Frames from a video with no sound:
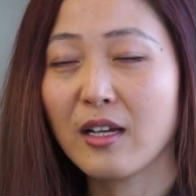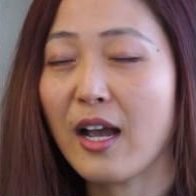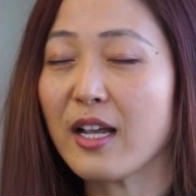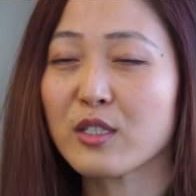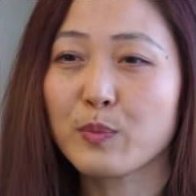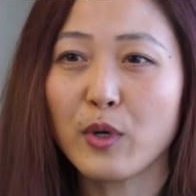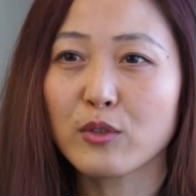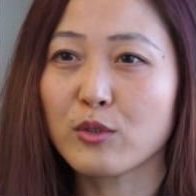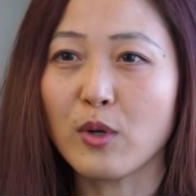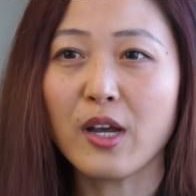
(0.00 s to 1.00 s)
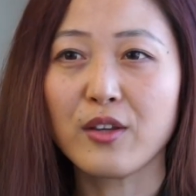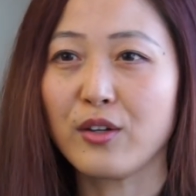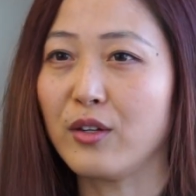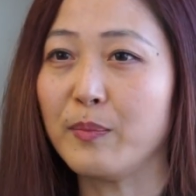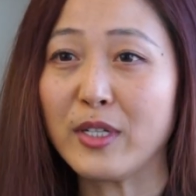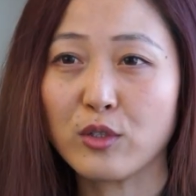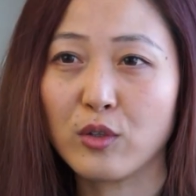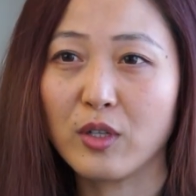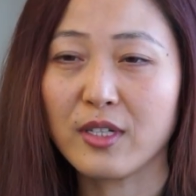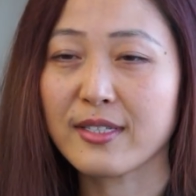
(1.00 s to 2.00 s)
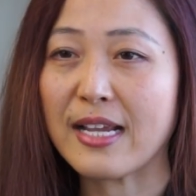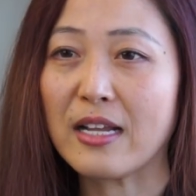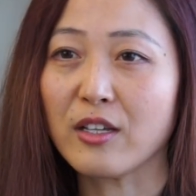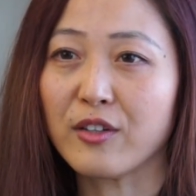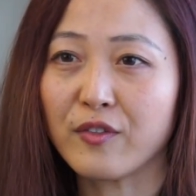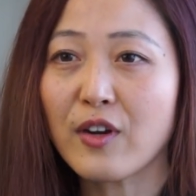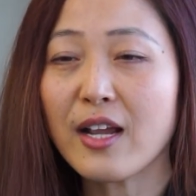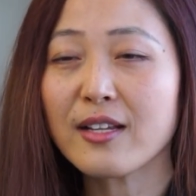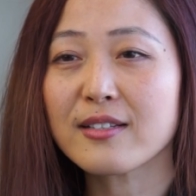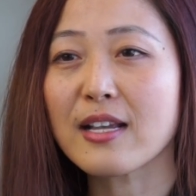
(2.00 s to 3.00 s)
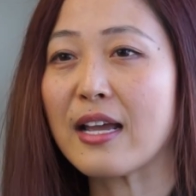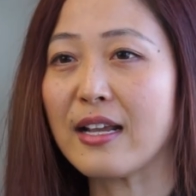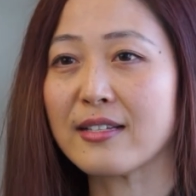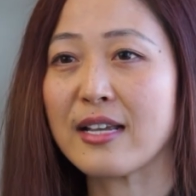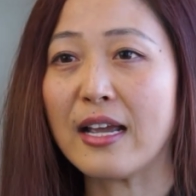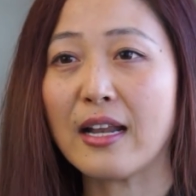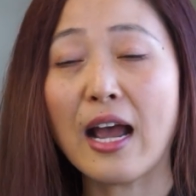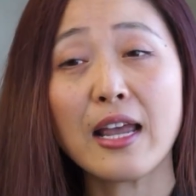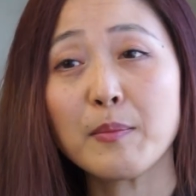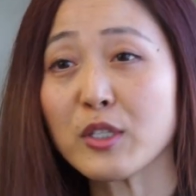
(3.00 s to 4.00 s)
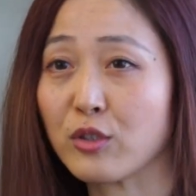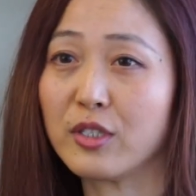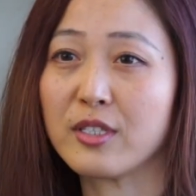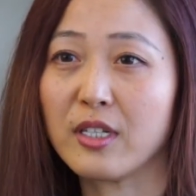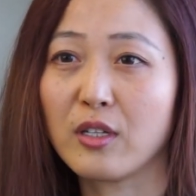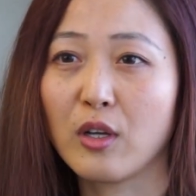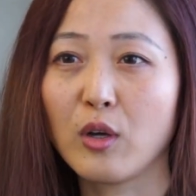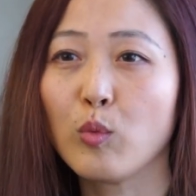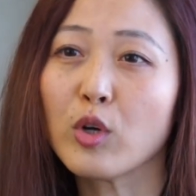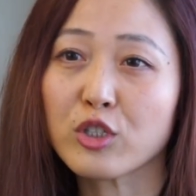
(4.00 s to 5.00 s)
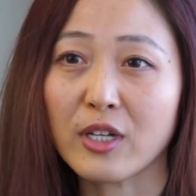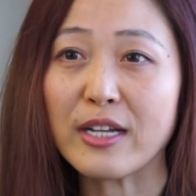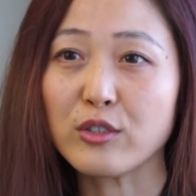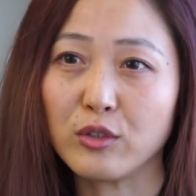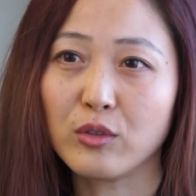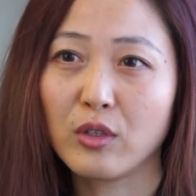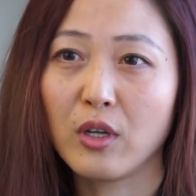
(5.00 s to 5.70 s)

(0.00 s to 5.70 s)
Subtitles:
I spoke to other mentors and other friends, and I said, I am interested. What should I do?